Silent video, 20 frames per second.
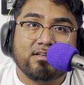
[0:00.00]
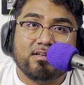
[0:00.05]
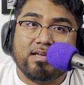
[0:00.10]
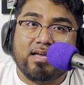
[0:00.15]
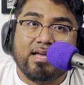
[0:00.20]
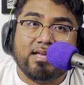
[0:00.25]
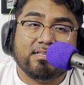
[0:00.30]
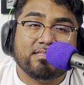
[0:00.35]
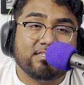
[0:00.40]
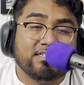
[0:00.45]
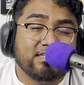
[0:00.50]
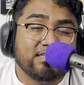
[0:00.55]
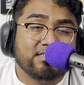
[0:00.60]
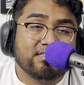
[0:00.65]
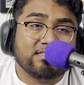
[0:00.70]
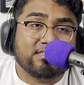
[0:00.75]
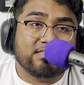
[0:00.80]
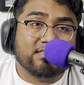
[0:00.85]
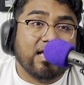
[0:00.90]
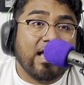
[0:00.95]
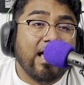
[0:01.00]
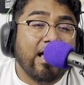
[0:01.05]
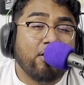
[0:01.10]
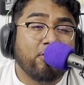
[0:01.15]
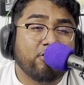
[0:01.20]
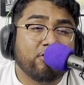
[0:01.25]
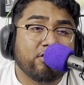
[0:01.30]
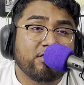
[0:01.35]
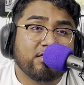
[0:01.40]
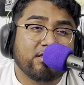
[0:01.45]
AD's
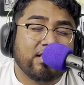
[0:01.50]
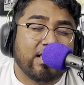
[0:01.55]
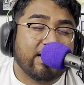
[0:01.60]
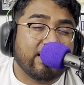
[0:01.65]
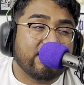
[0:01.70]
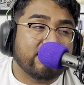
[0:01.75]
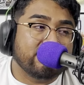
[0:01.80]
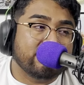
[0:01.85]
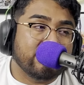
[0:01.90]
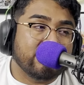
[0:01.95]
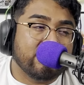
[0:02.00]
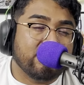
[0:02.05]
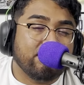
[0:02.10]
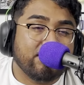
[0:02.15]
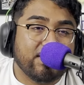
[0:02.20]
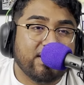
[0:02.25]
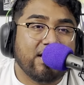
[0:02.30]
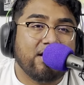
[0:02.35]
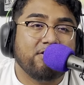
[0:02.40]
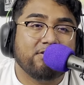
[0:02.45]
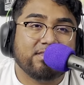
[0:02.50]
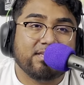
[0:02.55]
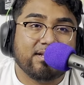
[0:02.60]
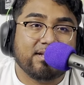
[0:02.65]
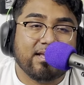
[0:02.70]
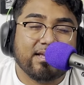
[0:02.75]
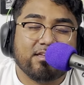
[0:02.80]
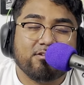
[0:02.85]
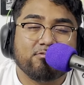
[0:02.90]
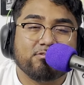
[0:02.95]
health, like, is he going to be healthy
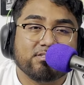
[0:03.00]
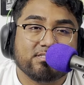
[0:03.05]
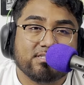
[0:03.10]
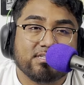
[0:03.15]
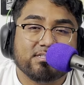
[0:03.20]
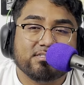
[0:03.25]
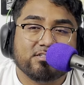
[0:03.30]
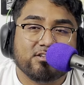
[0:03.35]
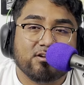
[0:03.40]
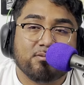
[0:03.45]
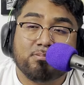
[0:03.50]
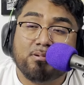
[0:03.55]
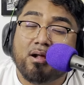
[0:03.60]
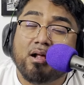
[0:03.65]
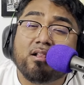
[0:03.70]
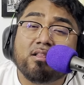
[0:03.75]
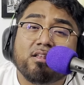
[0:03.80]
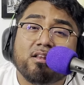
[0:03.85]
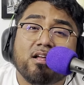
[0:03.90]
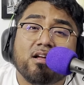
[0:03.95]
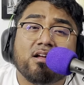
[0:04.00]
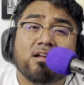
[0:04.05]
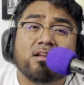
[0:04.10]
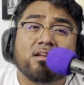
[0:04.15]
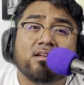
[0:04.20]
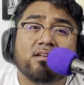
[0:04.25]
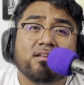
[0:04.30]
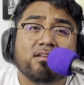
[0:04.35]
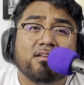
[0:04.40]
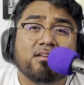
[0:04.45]
like he was this year? Probably not.